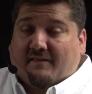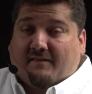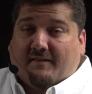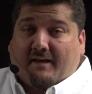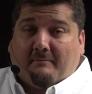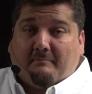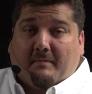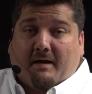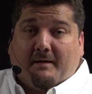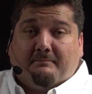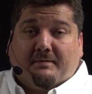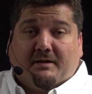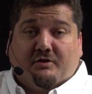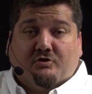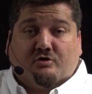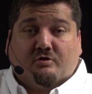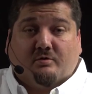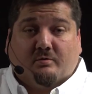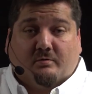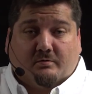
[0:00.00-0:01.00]
that might be
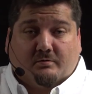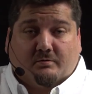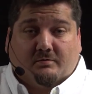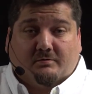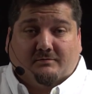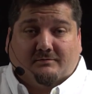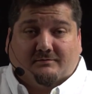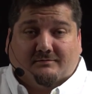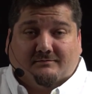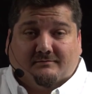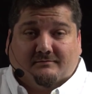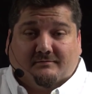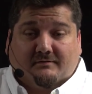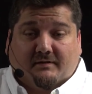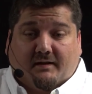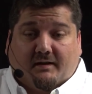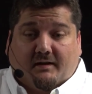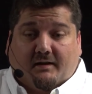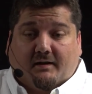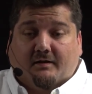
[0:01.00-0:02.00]
true
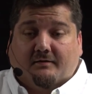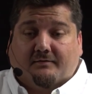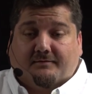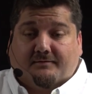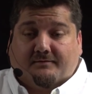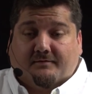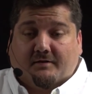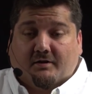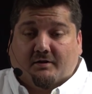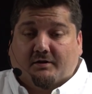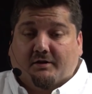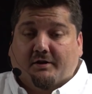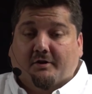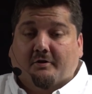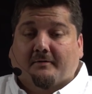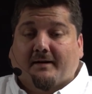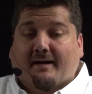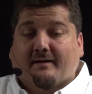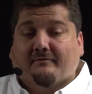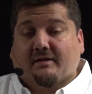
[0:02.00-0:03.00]
if you
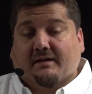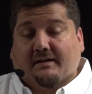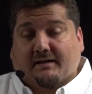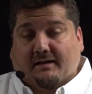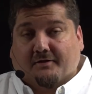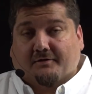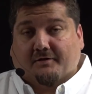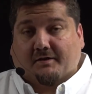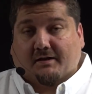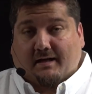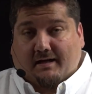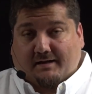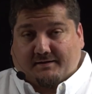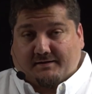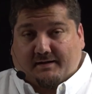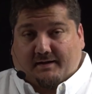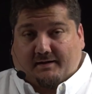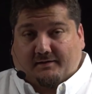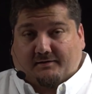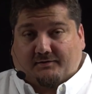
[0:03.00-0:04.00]
don't have any other
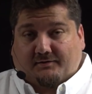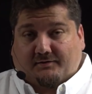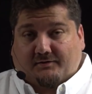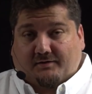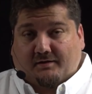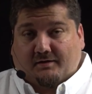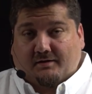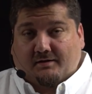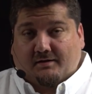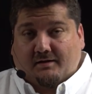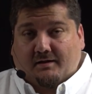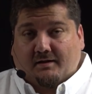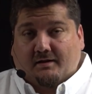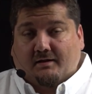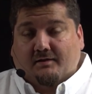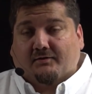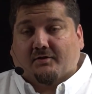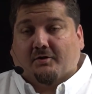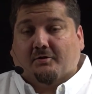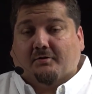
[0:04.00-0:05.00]
context.
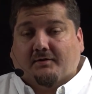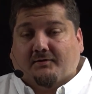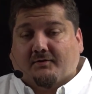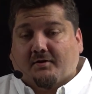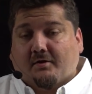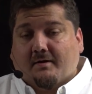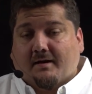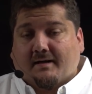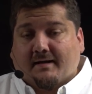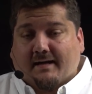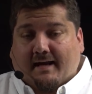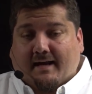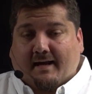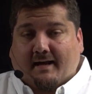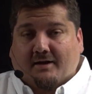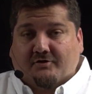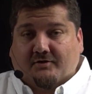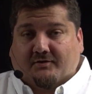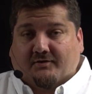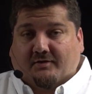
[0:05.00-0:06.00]
So let's go ahead and
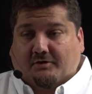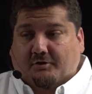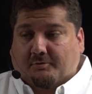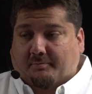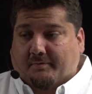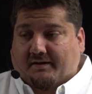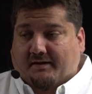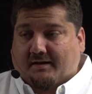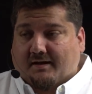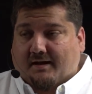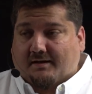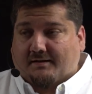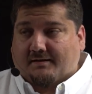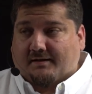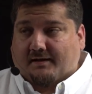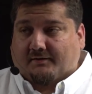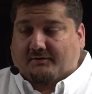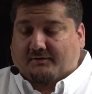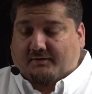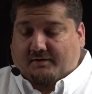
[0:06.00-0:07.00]
add just a little bit of
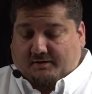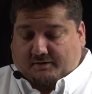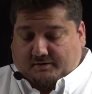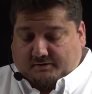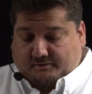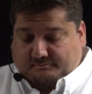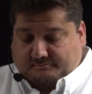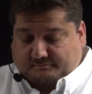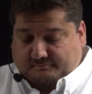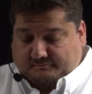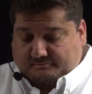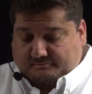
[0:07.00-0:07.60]
context here.